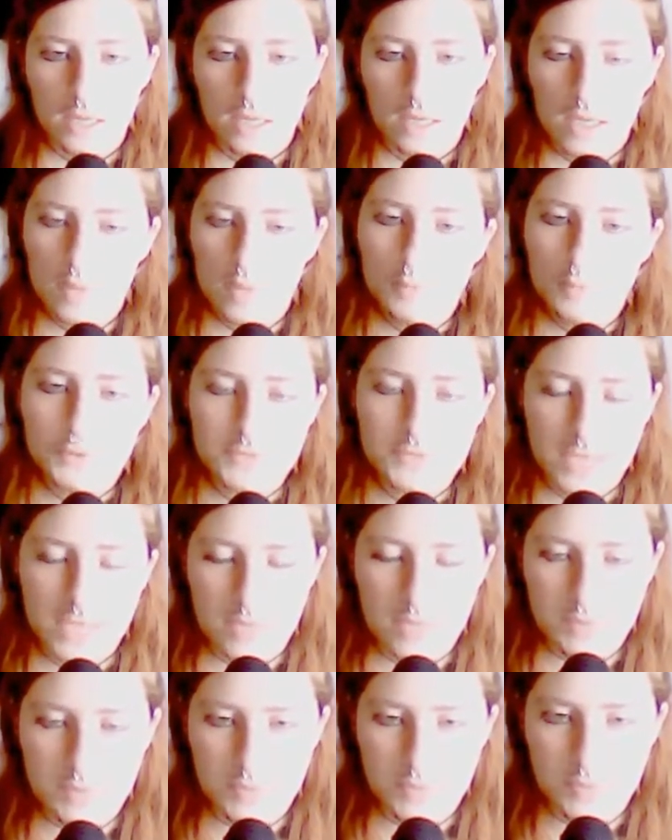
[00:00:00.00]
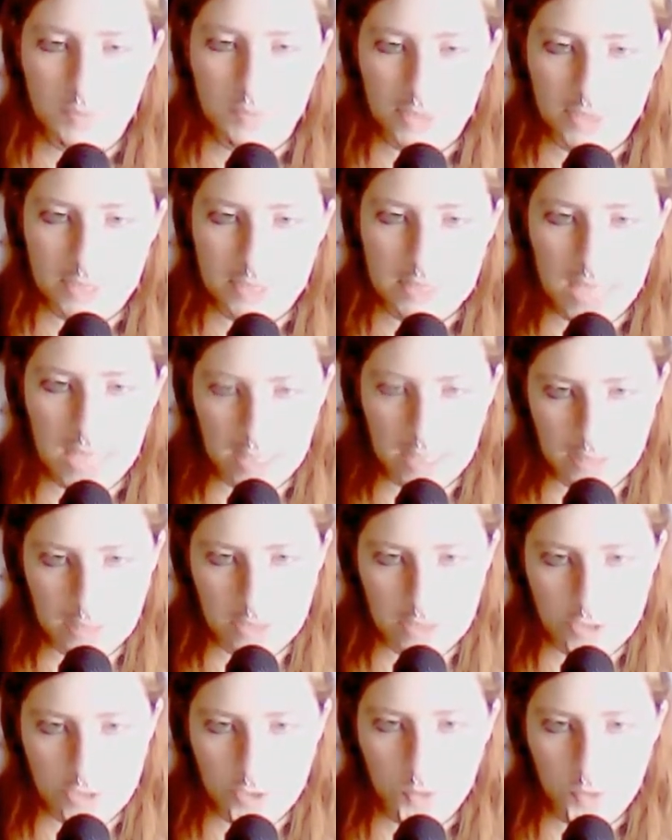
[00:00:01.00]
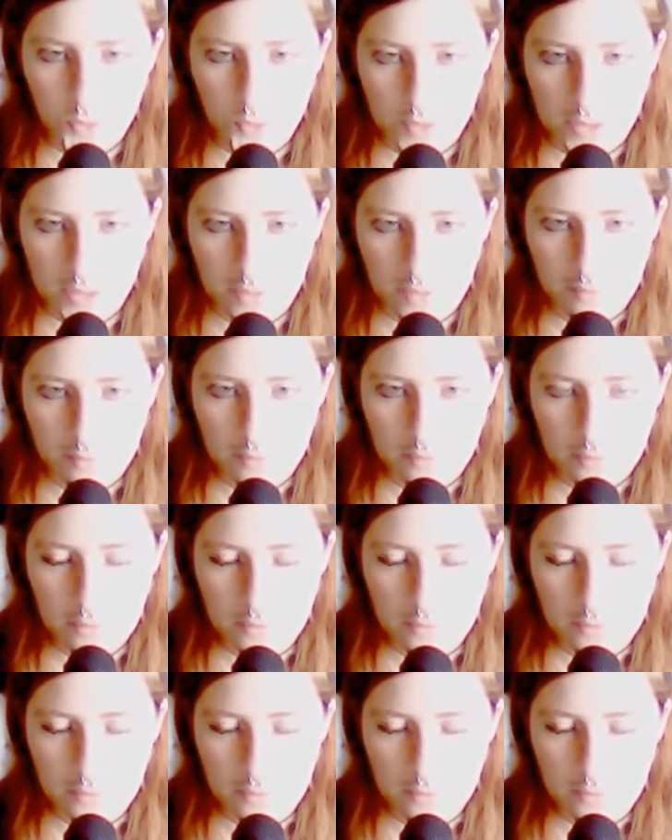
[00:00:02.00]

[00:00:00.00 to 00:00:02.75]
A couple of times he would bring Teddy to school with him,